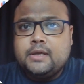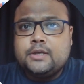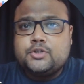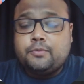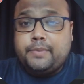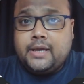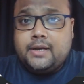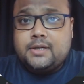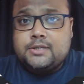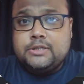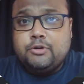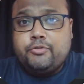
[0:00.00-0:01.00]
So
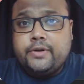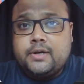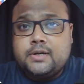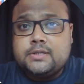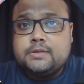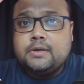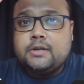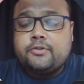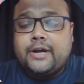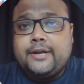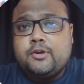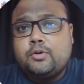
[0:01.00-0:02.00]
beginners, new traders,
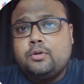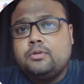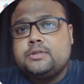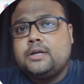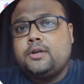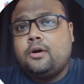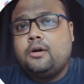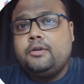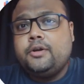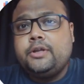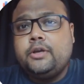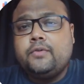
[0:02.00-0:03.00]
try to close on all
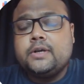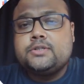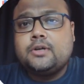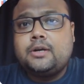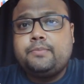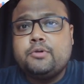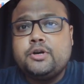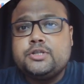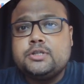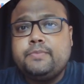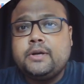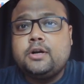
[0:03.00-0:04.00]
your US dollar
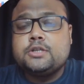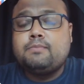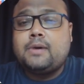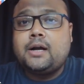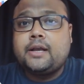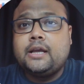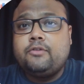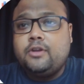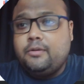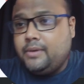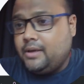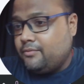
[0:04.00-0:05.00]
positions because market will
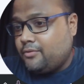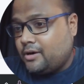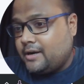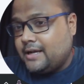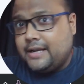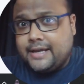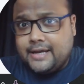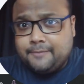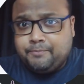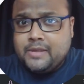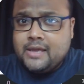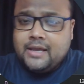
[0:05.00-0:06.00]
be volatile again.